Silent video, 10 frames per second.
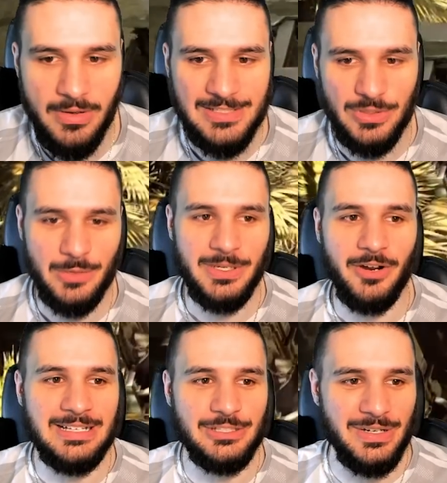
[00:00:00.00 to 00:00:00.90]
Alright, so here we
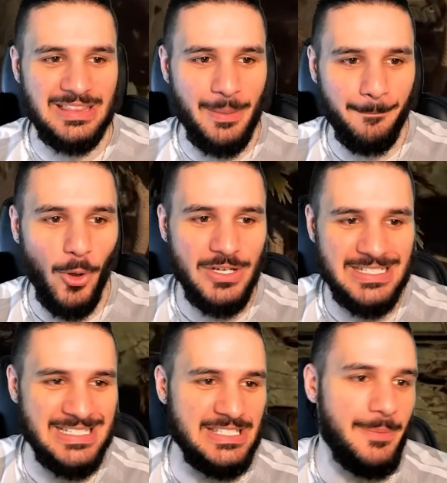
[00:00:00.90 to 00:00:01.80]
are entering the
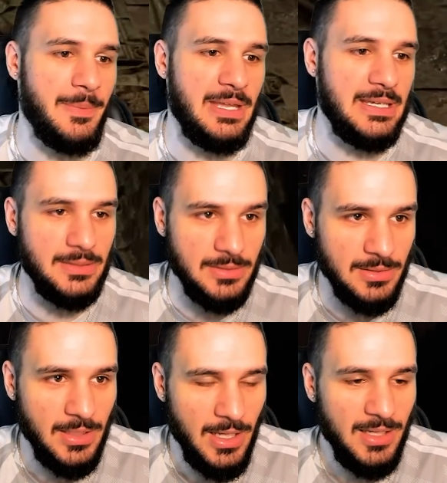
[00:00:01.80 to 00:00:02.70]
boss's domain.
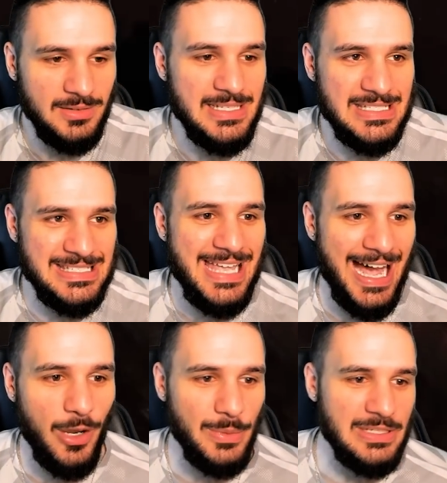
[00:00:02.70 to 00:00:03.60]
Let's see
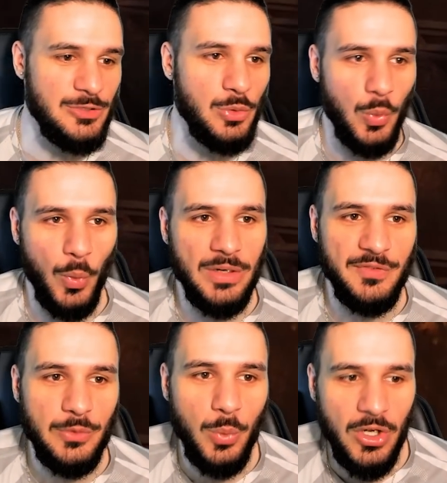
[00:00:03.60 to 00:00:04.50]
how we do
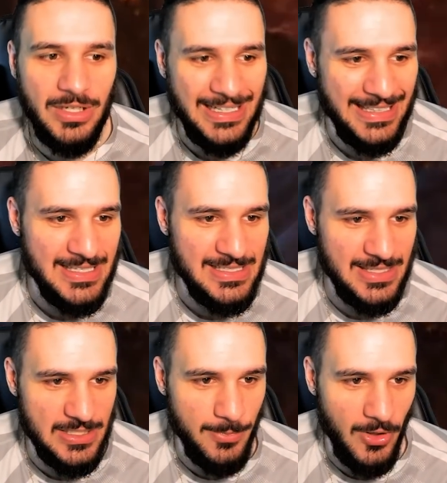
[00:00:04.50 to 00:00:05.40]
1v1 against
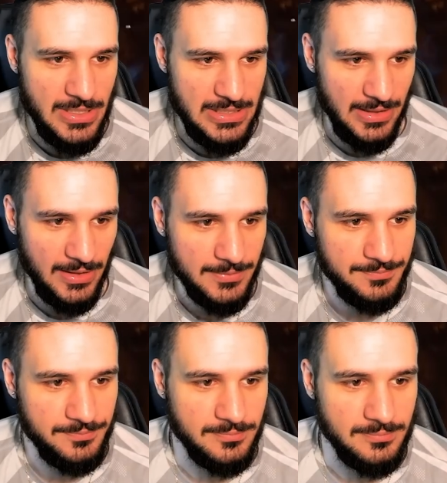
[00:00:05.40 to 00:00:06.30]
this boss here.
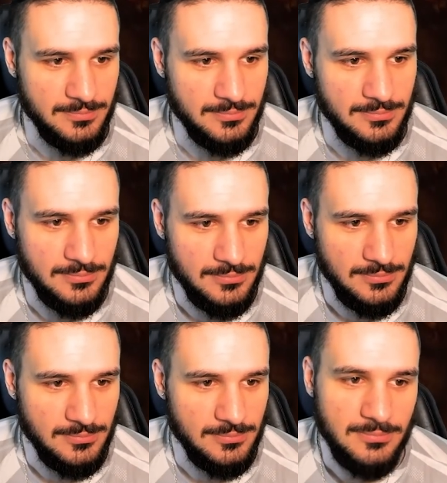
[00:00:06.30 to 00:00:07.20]

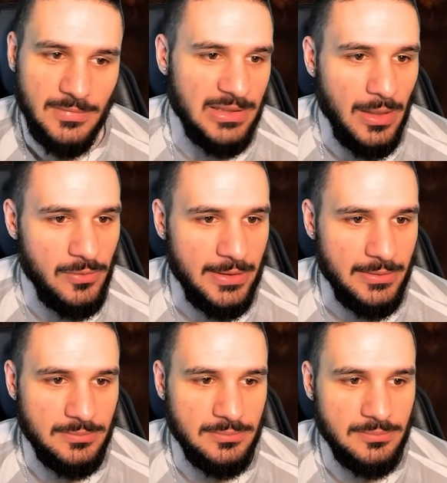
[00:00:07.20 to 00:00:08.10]
Love it.
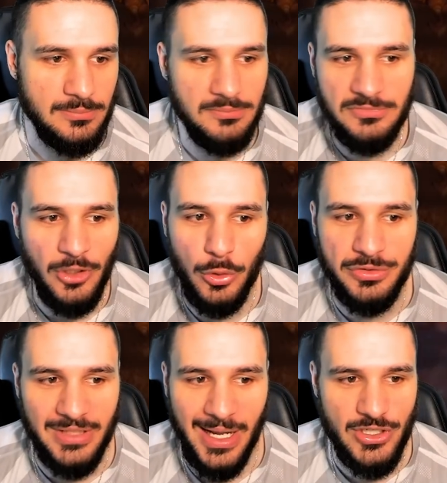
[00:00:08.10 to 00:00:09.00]

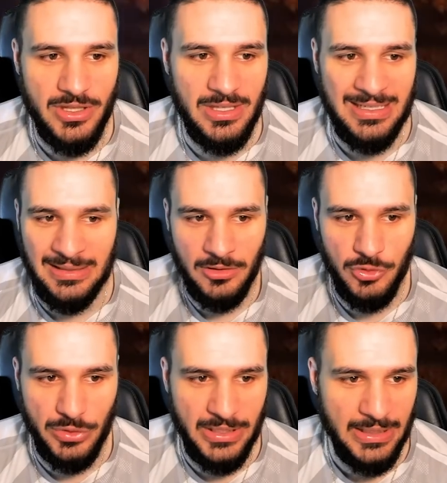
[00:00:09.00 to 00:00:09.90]
Don't dodge a thing.
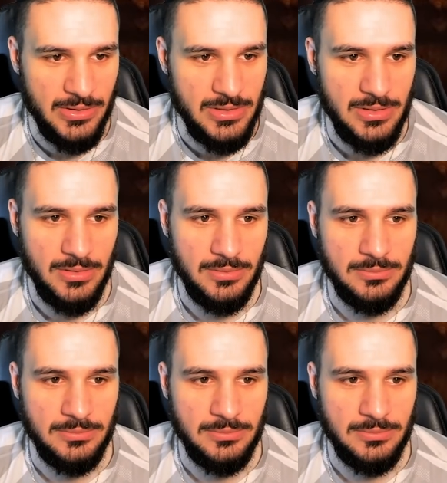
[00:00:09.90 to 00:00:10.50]
Who cares?